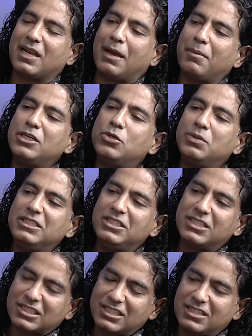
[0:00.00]
Am I doing
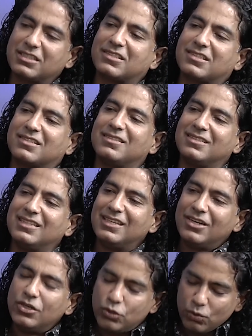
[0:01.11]
justice
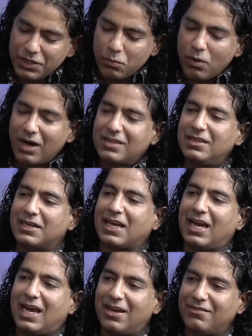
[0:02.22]
to the work that I
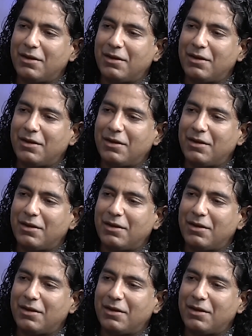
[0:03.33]
have?